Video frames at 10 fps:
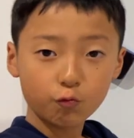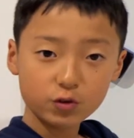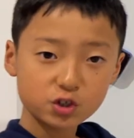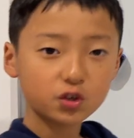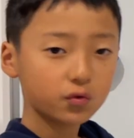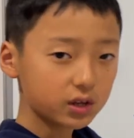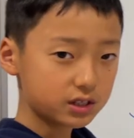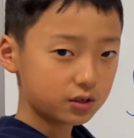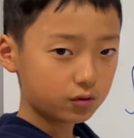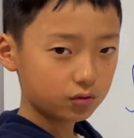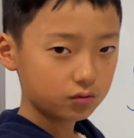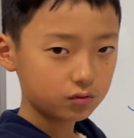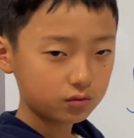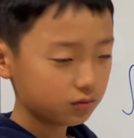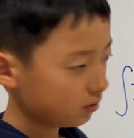original integral.
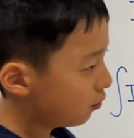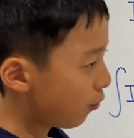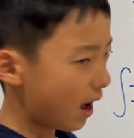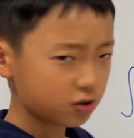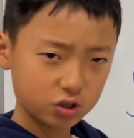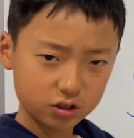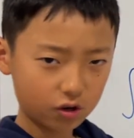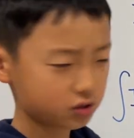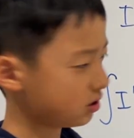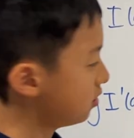Well, actually not.